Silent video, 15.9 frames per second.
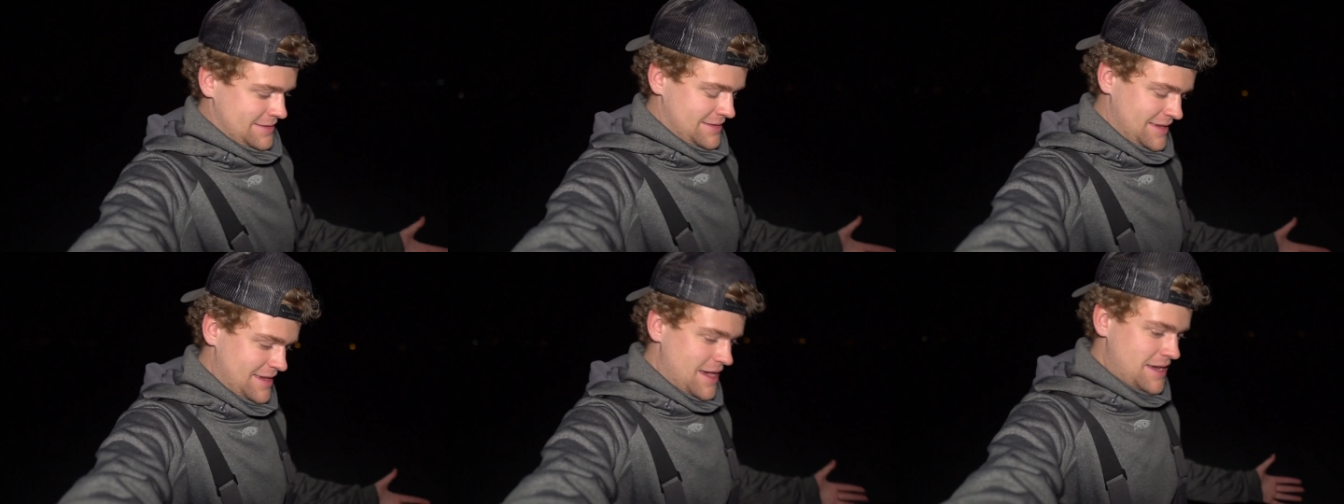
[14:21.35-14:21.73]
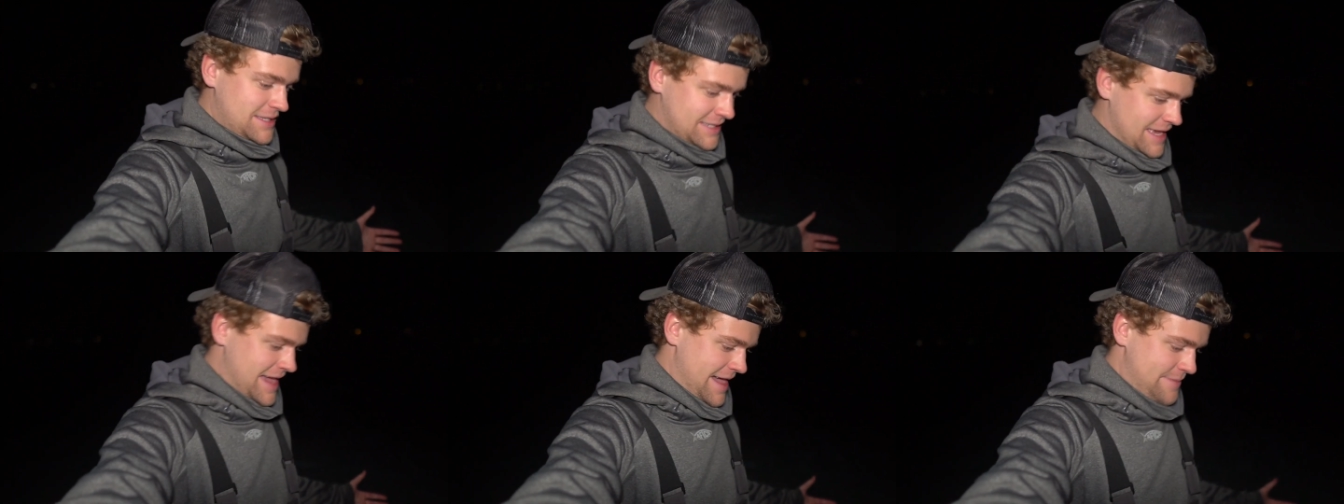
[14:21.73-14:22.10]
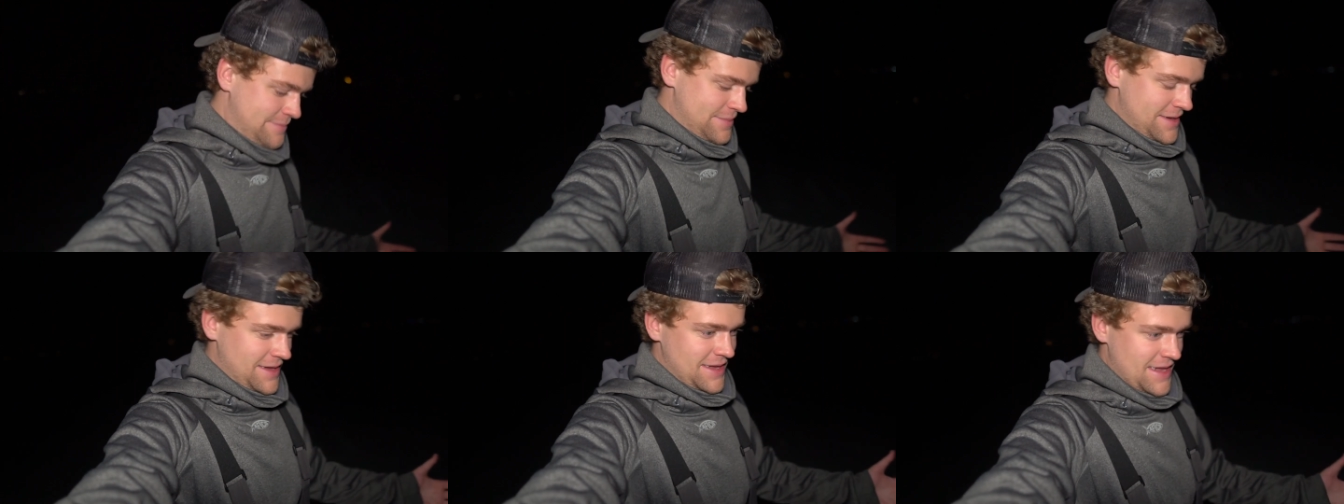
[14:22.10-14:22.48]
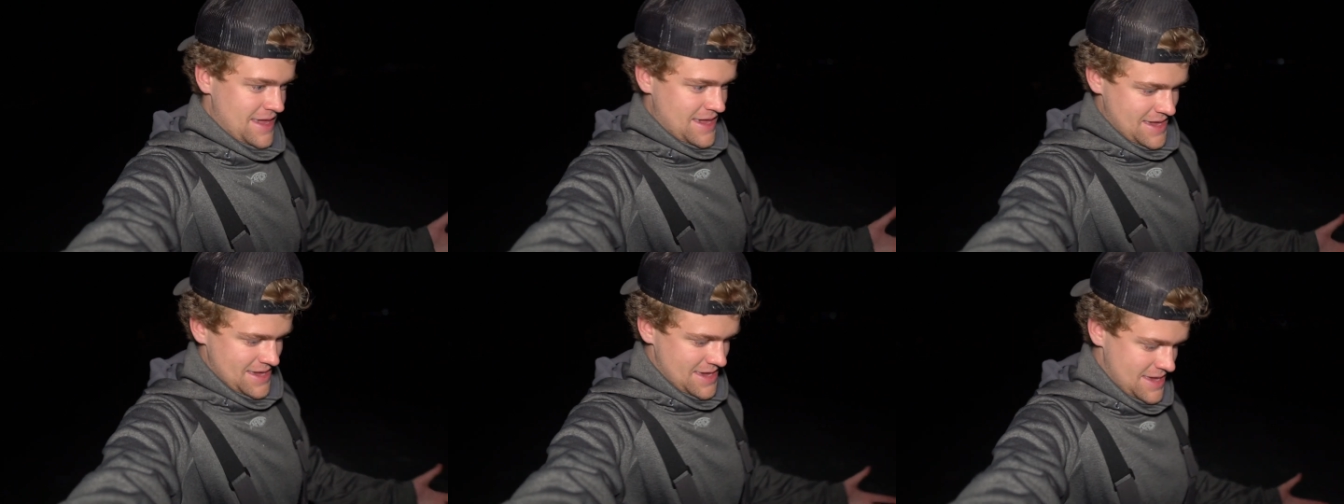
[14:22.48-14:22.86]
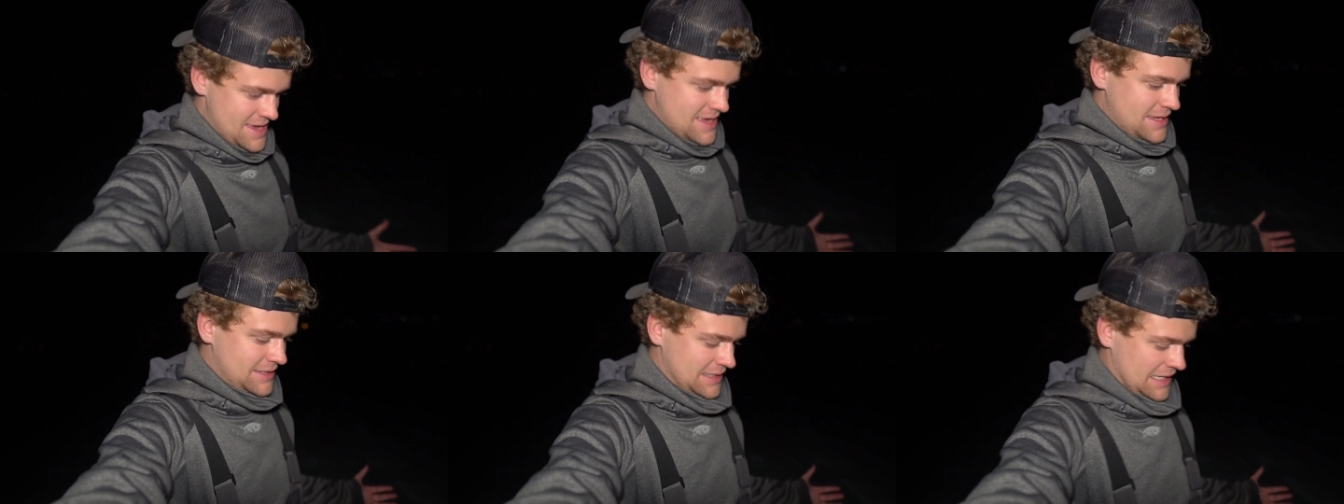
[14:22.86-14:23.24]
The ice camping
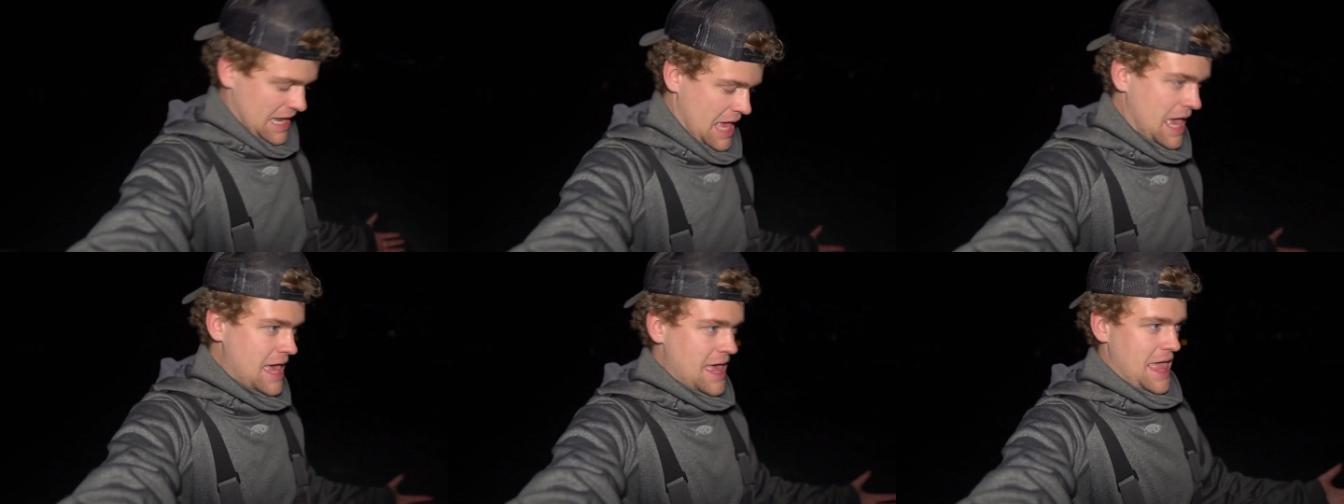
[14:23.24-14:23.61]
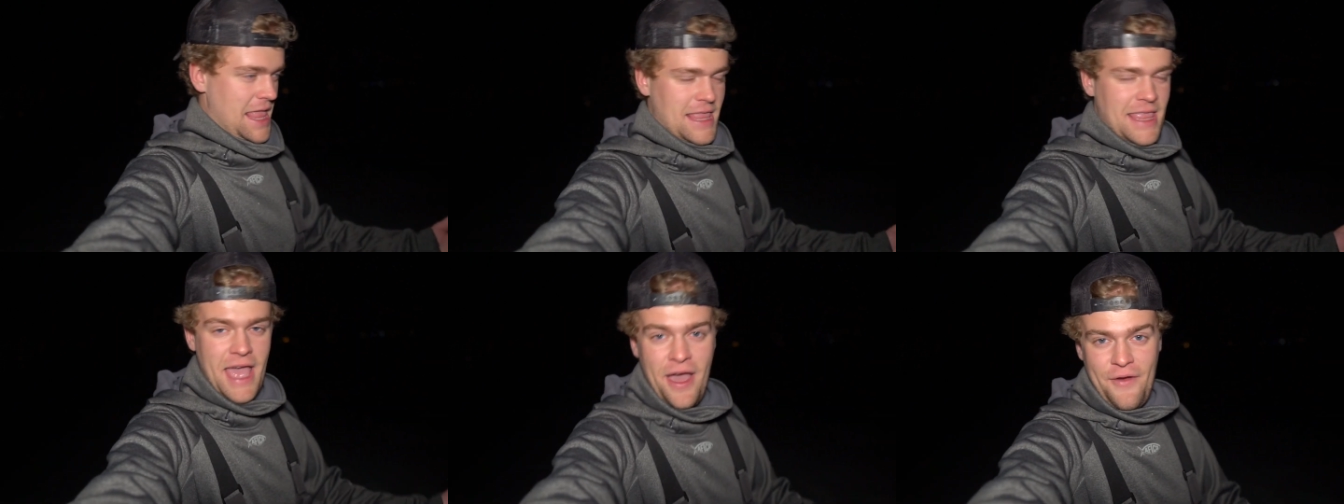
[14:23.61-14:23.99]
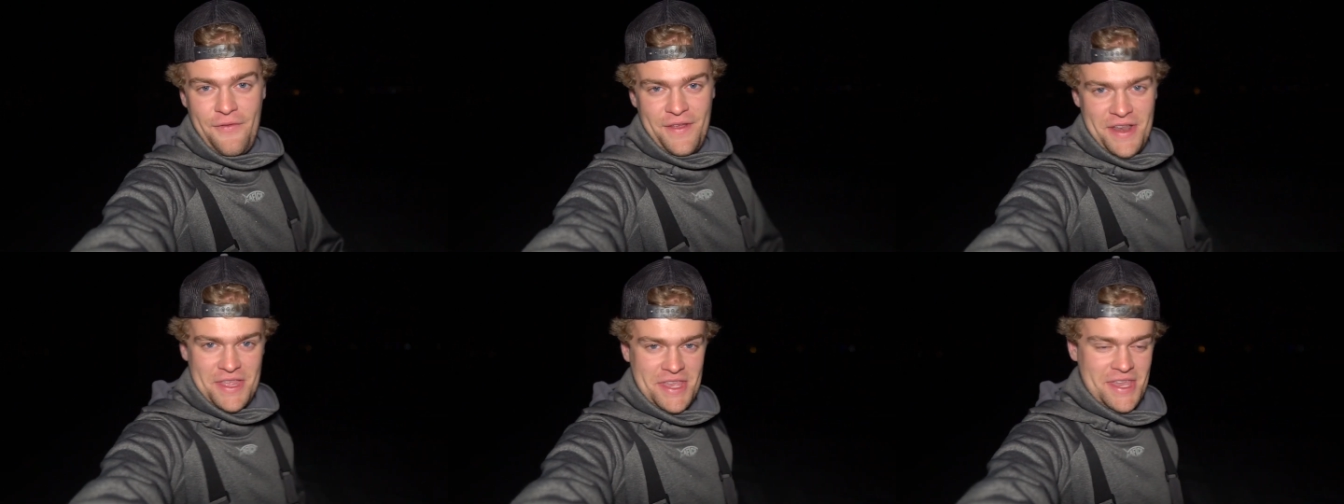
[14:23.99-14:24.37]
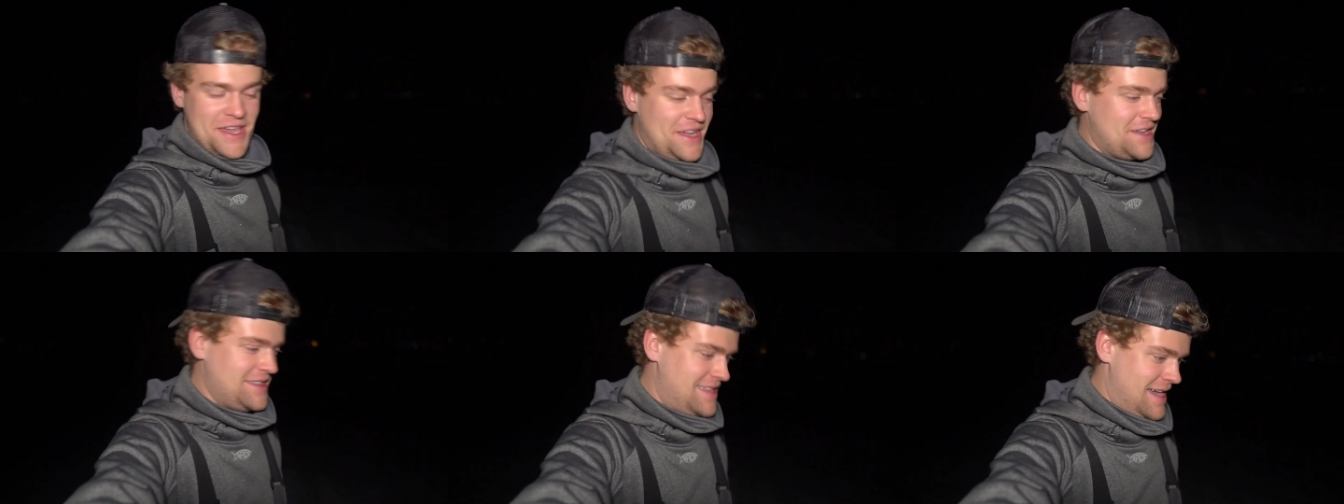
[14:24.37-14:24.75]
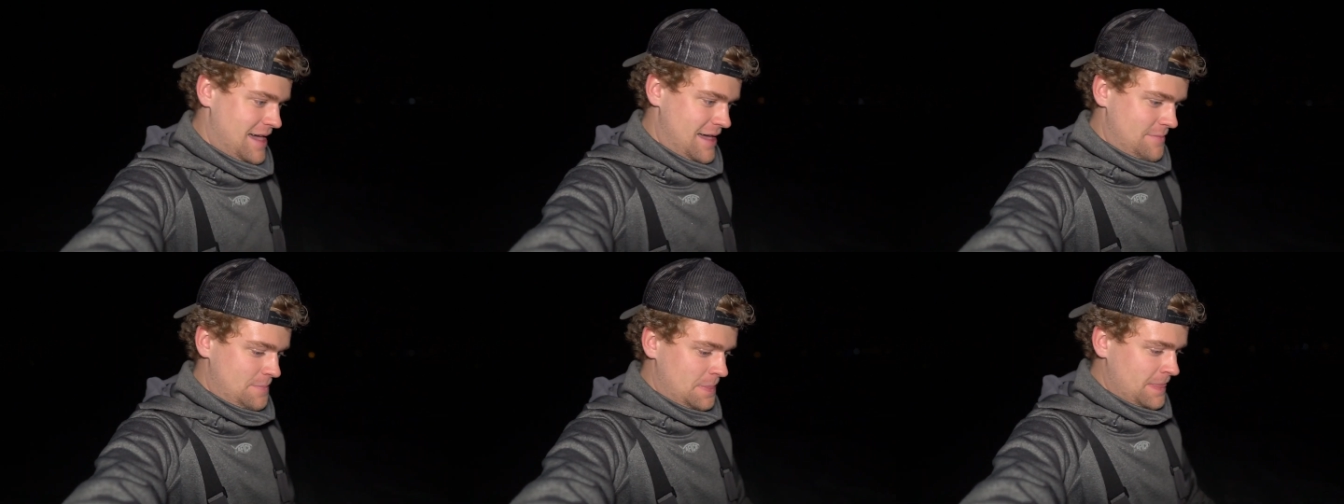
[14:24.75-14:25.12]
is definitely a good time.